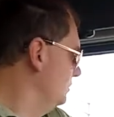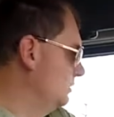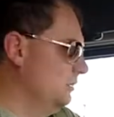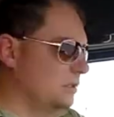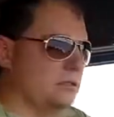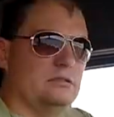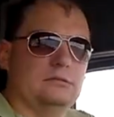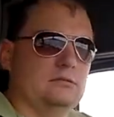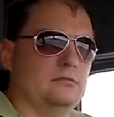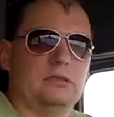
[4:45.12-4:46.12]

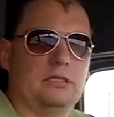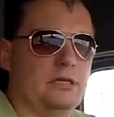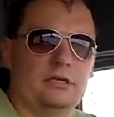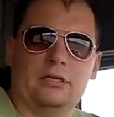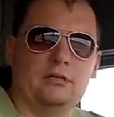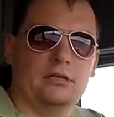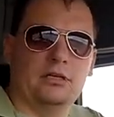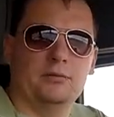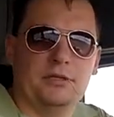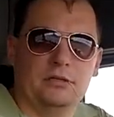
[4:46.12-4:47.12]
Like, what kind of
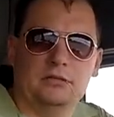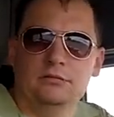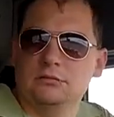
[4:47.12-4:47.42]
crap, you know?